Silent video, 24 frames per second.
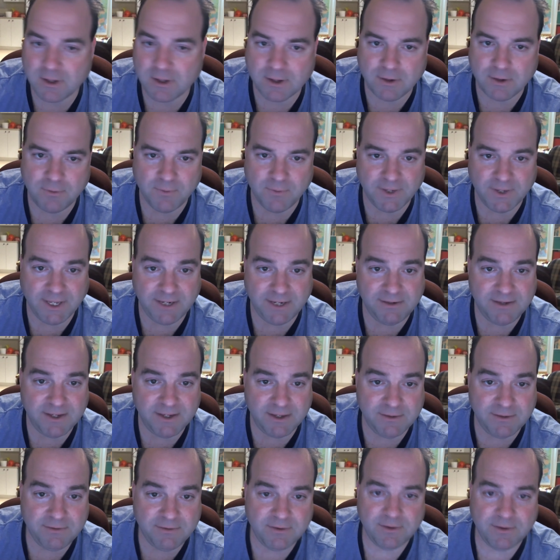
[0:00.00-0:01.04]
what I
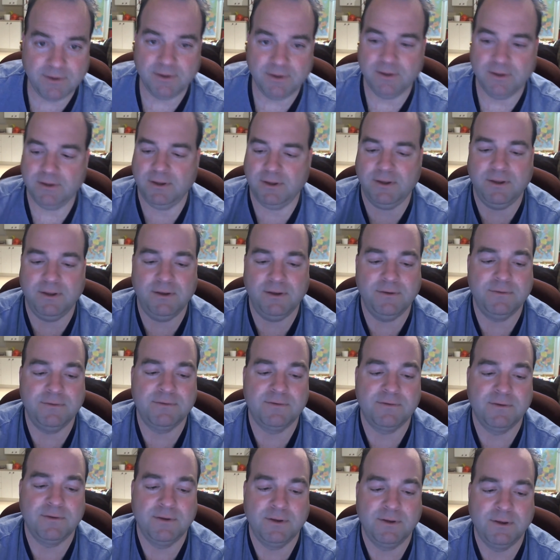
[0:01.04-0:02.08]
did is
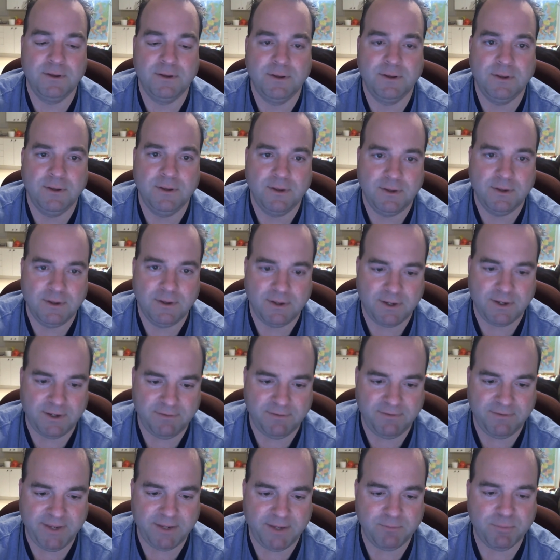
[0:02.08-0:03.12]
I
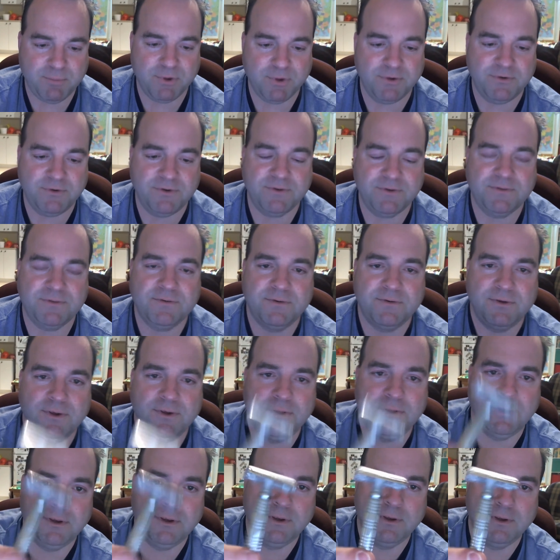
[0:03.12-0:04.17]
then purchased
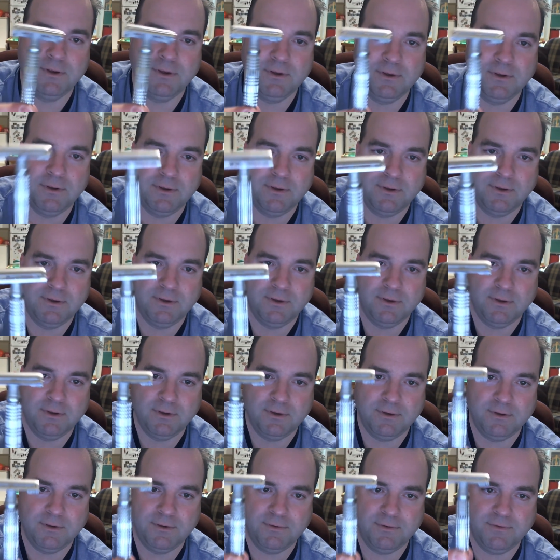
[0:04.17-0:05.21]

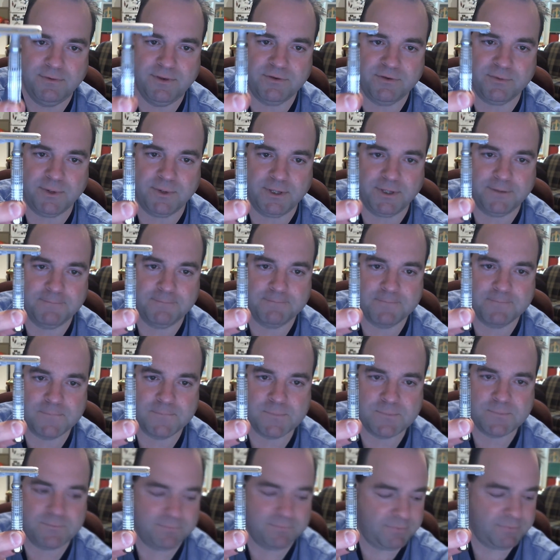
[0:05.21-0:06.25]
this one.
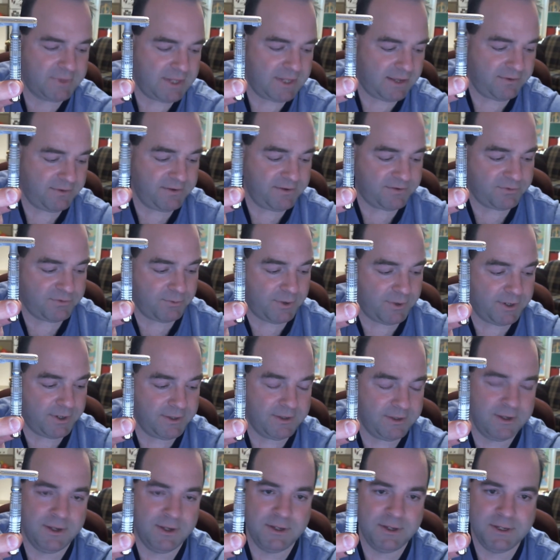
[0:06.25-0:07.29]
Now this one
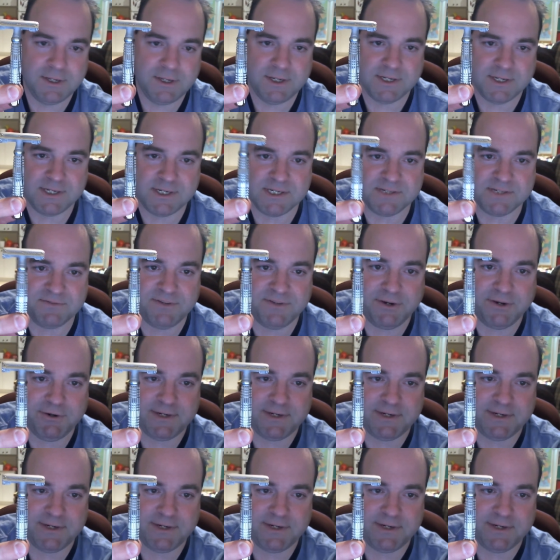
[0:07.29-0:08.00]
is very